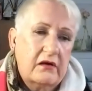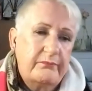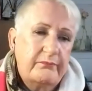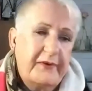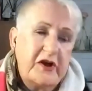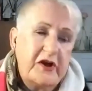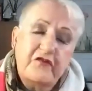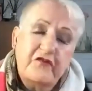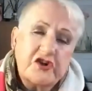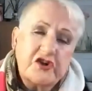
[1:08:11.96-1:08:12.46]
but
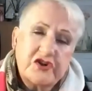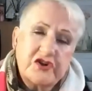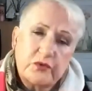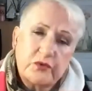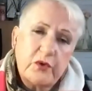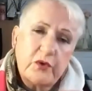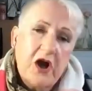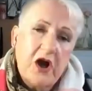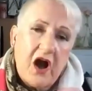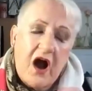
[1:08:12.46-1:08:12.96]
you've got to
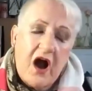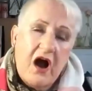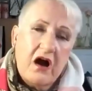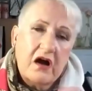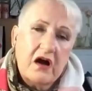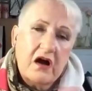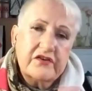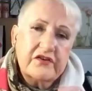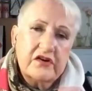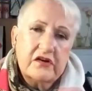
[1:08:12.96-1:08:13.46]
work
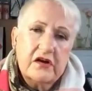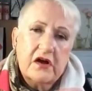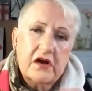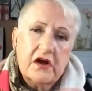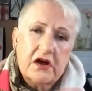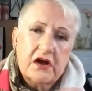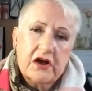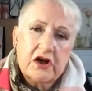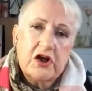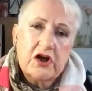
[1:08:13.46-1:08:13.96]
hard,
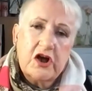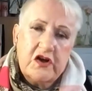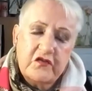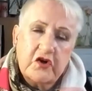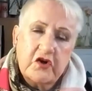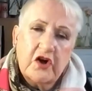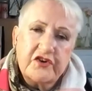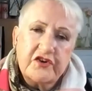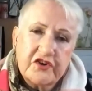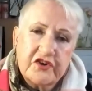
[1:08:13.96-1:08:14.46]
you know. You've
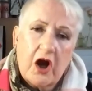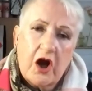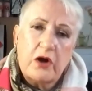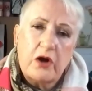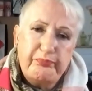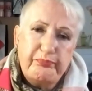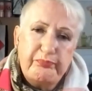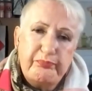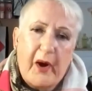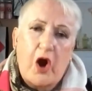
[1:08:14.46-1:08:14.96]
got to go
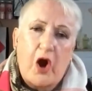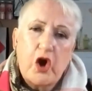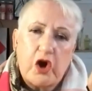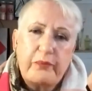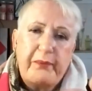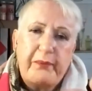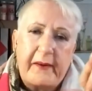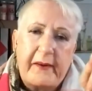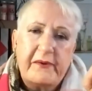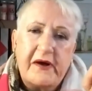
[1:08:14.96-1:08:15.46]
and
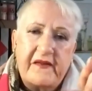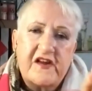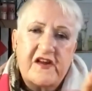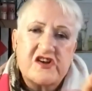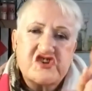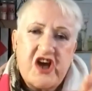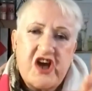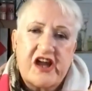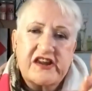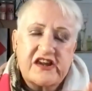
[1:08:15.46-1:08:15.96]
poke people in the
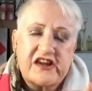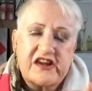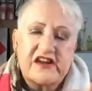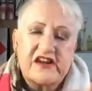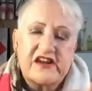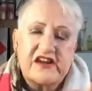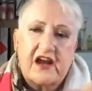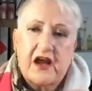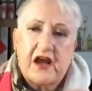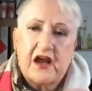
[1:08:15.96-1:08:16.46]
chest and
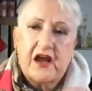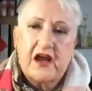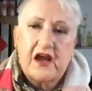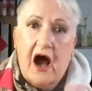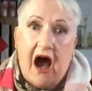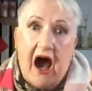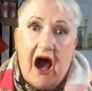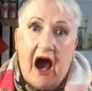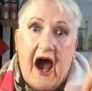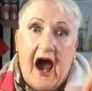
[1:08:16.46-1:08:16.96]
say,
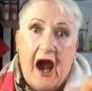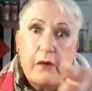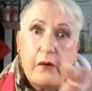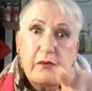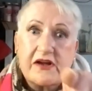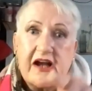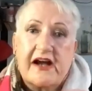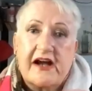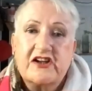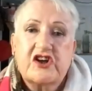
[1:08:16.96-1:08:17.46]
I would
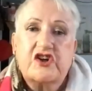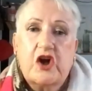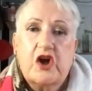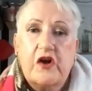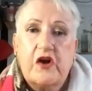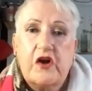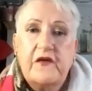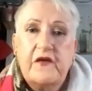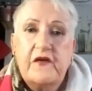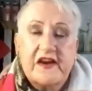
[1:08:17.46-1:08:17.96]
like to do
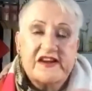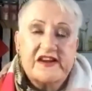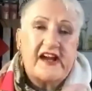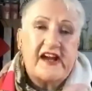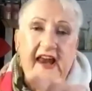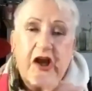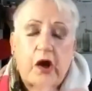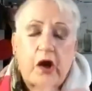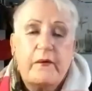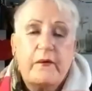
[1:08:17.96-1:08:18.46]
this. Can I
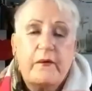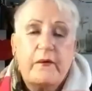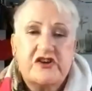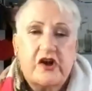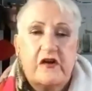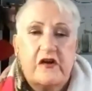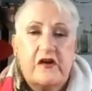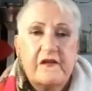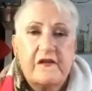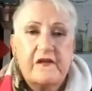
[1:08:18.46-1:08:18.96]
go and do
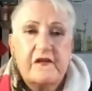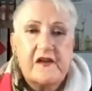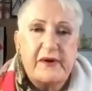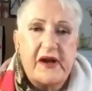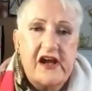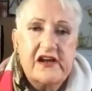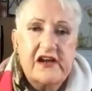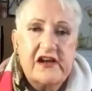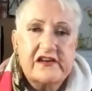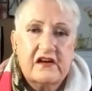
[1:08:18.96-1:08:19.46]
this,
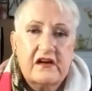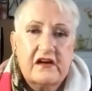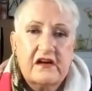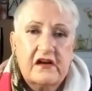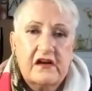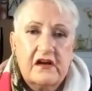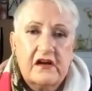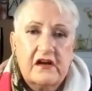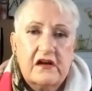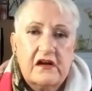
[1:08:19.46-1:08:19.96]
please?
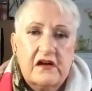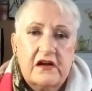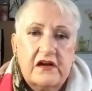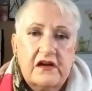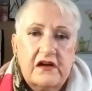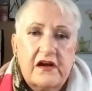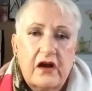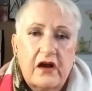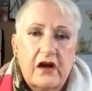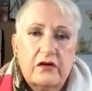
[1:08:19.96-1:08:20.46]

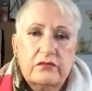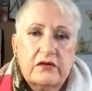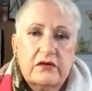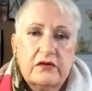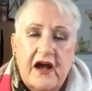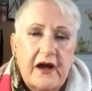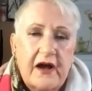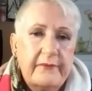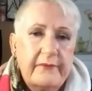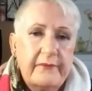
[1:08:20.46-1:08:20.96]
You know,
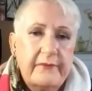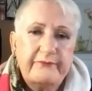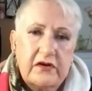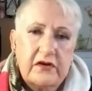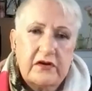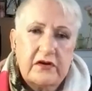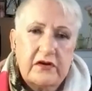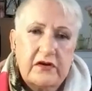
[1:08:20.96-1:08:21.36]
um,